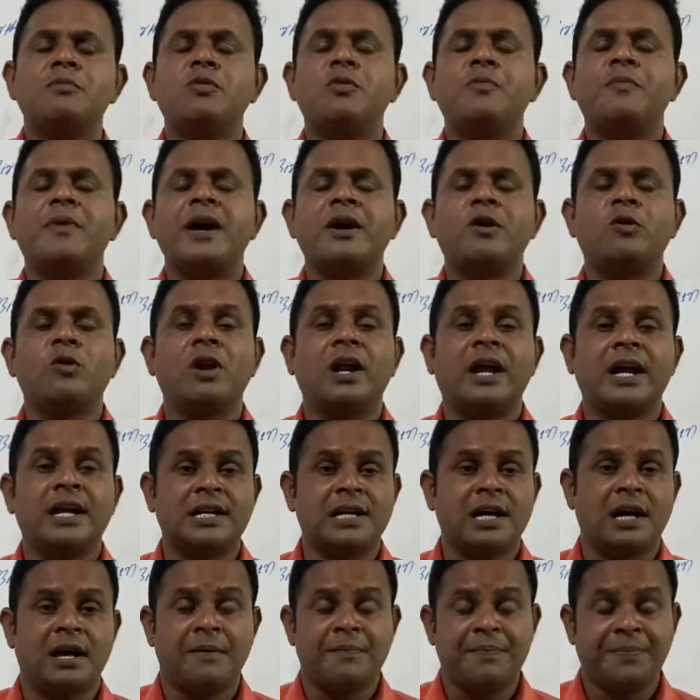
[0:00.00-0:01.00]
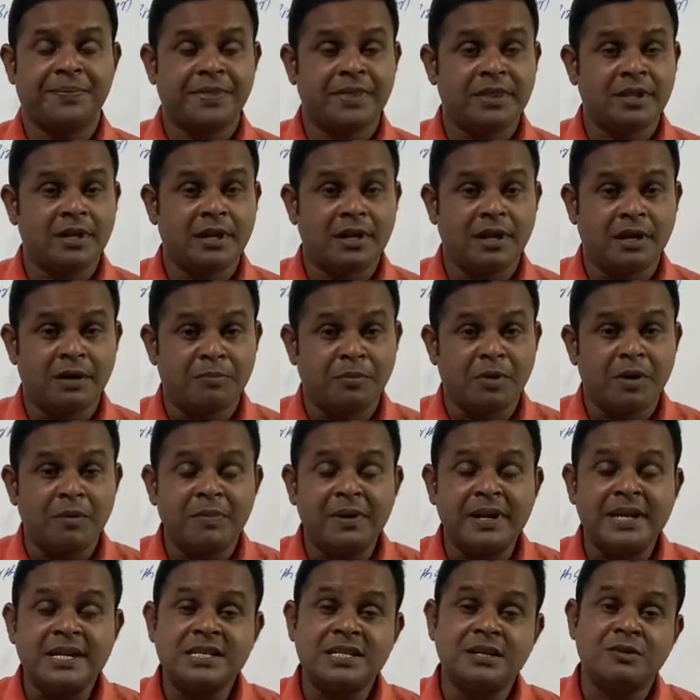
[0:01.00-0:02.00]
Mumbai, Kolkata, the
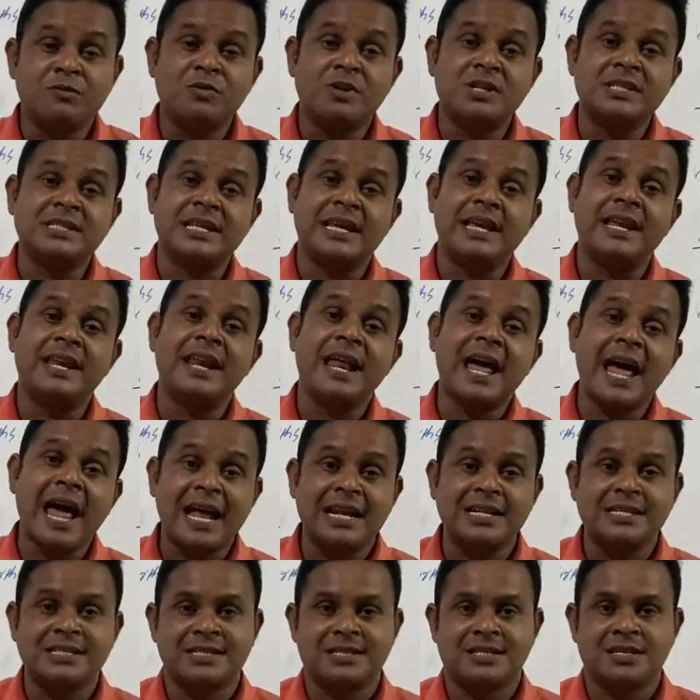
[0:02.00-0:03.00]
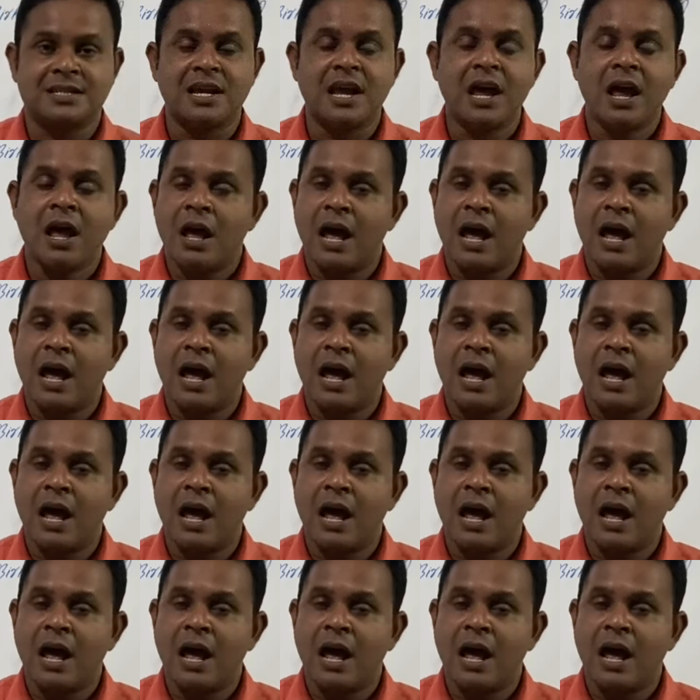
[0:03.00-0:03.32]
population was enhanced